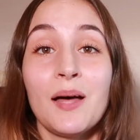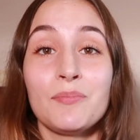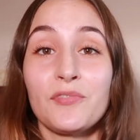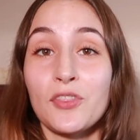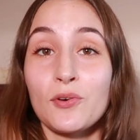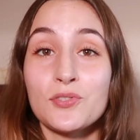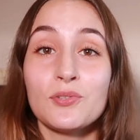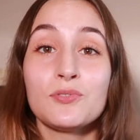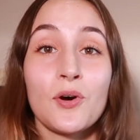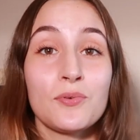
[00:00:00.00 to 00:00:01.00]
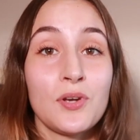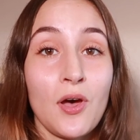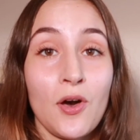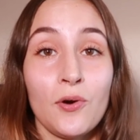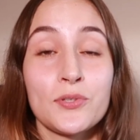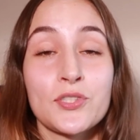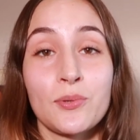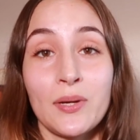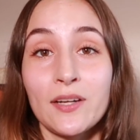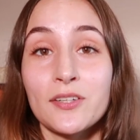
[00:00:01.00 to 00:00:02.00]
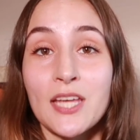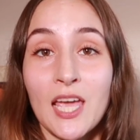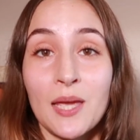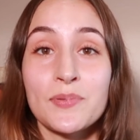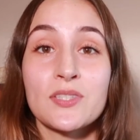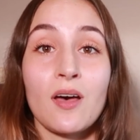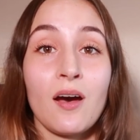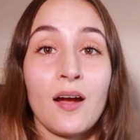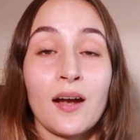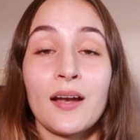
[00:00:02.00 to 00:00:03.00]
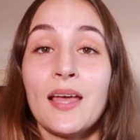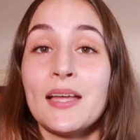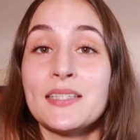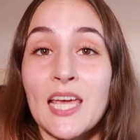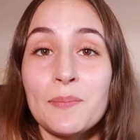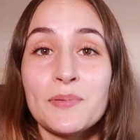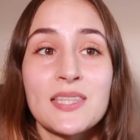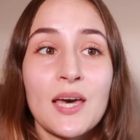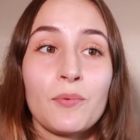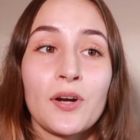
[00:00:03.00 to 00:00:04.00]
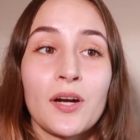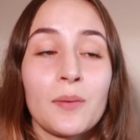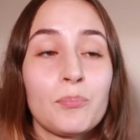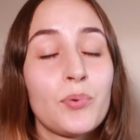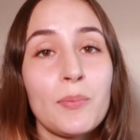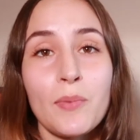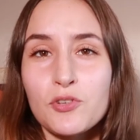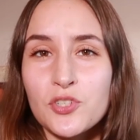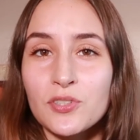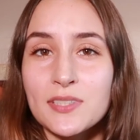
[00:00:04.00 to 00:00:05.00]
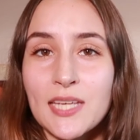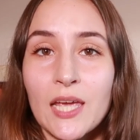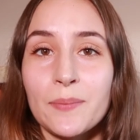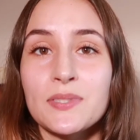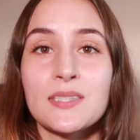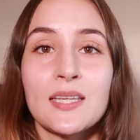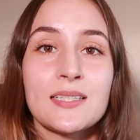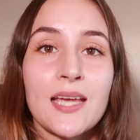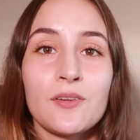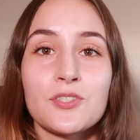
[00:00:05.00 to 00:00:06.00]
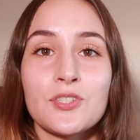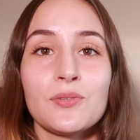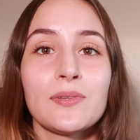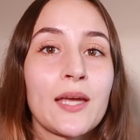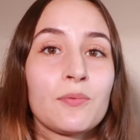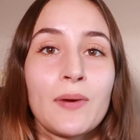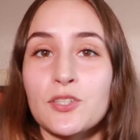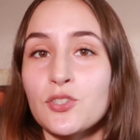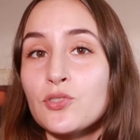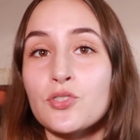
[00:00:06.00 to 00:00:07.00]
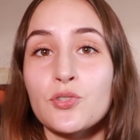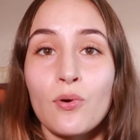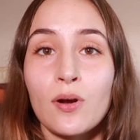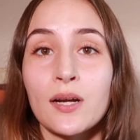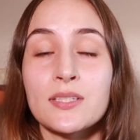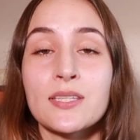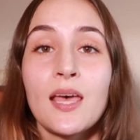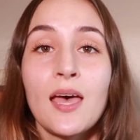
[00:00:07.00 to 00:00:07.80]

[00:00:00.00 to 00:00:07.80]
For those who don't know, screener tapes are tapes that were promotional tapes sent out to like rental stores,